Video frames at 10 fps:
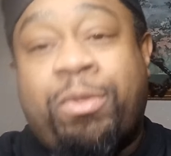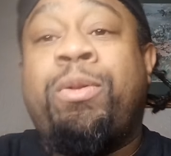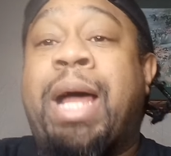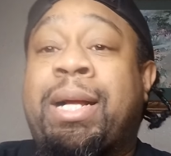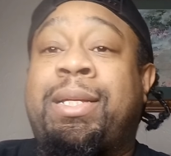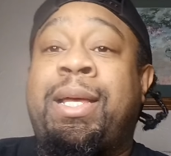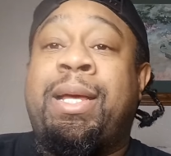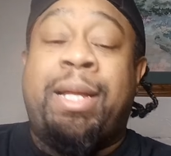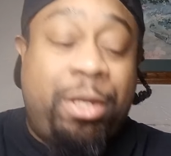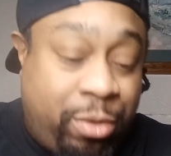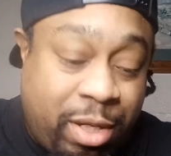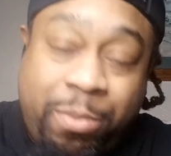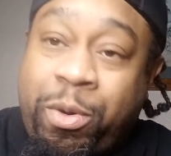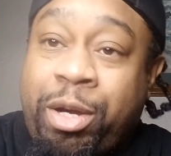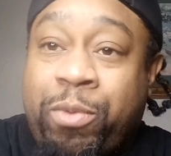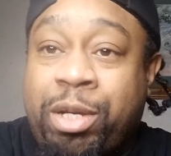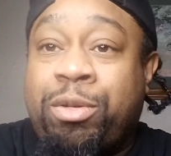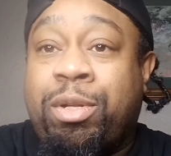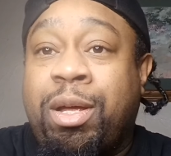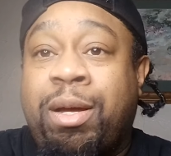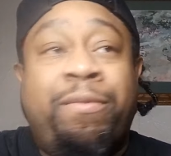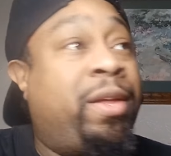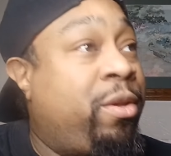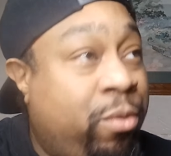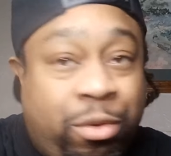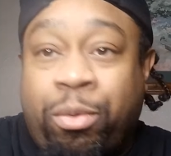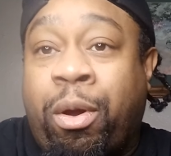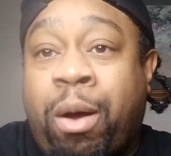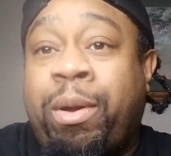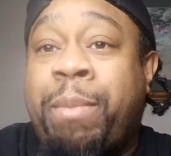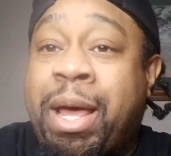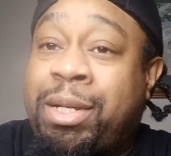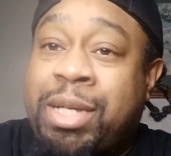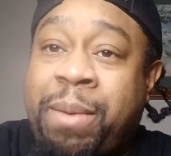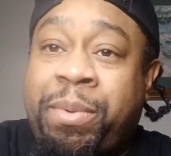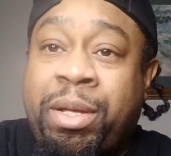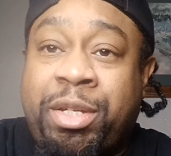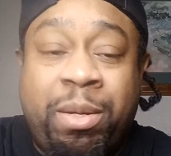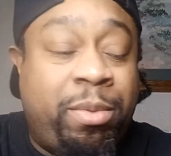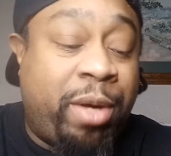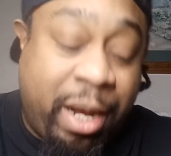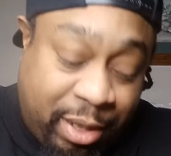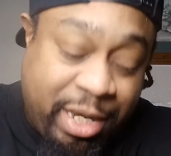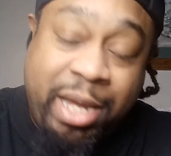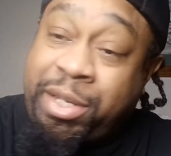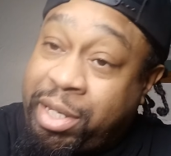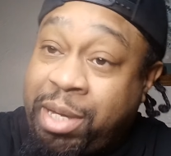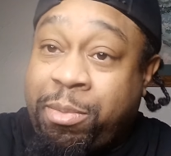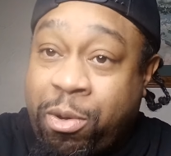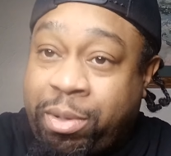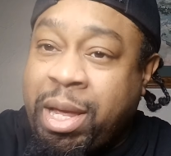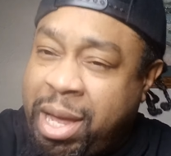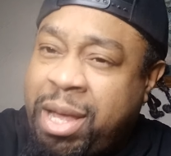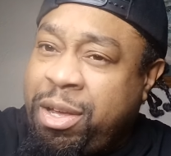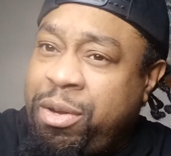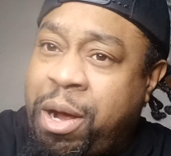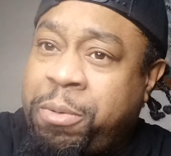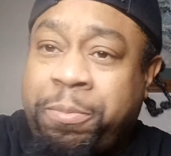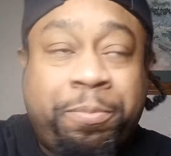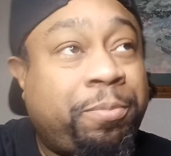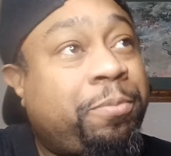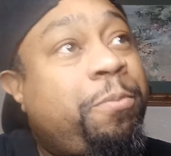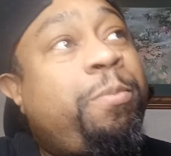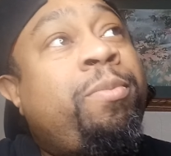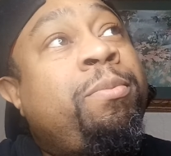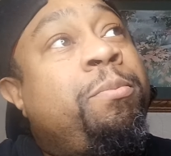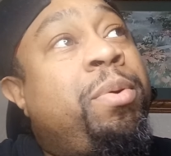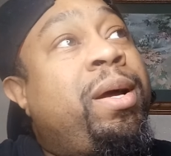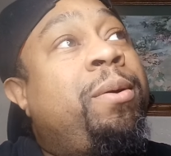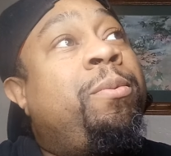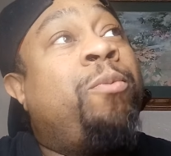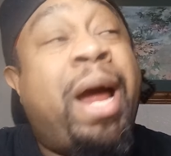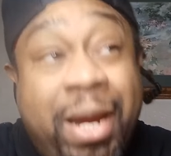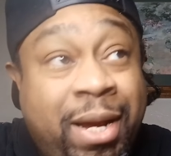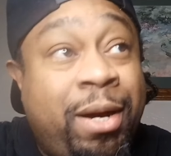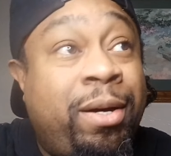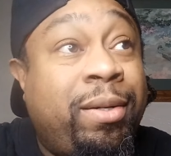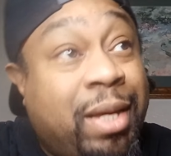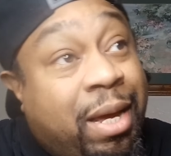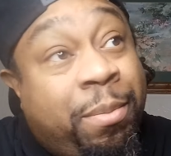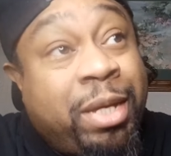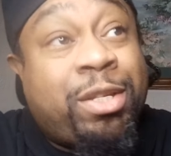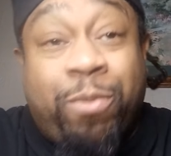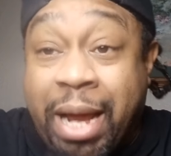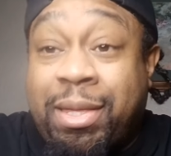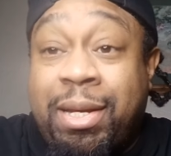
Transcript: you locked in and you somewhere where you love and you already had a championship. You got a chance to keep going, you know, but right here, I mean, it's the right